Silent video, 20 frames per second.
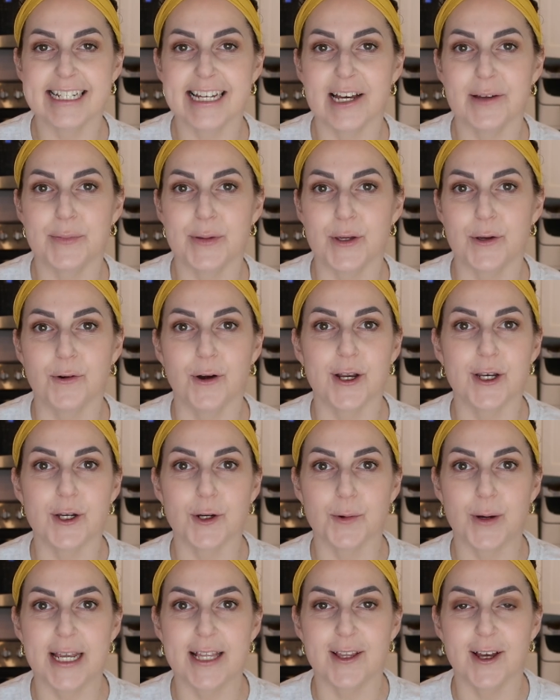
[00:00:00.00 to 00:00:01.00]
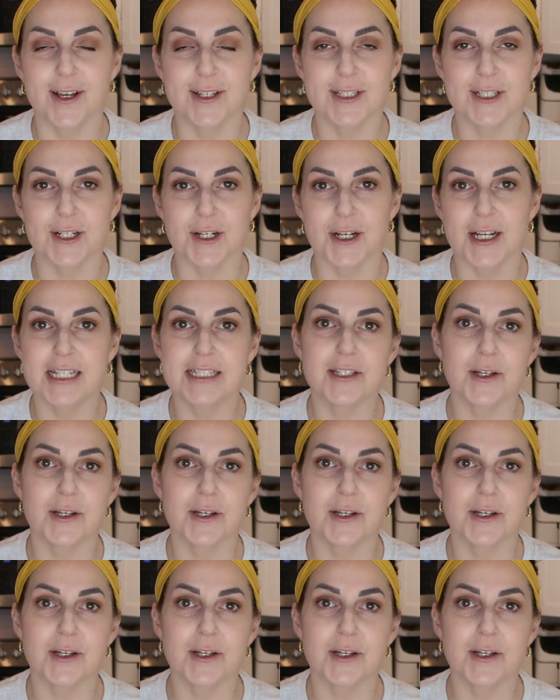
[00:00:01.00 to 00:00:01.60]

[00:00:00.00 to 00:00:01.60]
to help you on your weight loss journey,